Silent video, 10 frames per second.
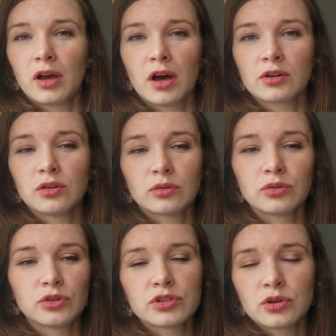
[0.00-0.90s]
I don't know.
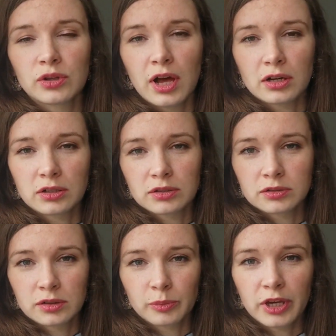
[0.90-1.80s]
It's your luck.
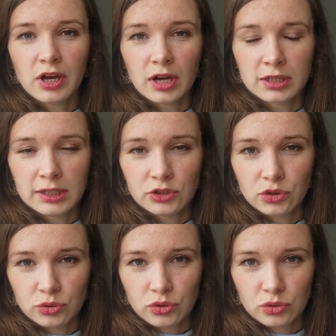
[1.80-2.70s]
May God lead
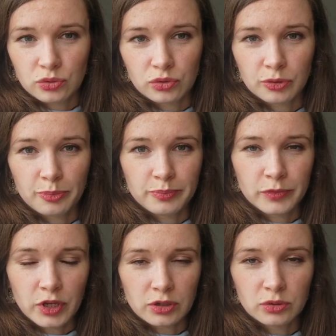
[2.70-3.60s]
you to
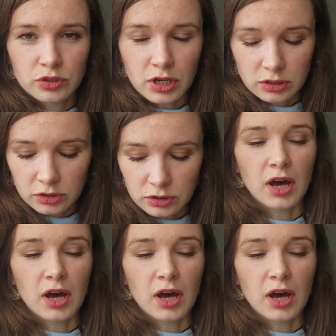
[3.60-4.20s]
the good doctor.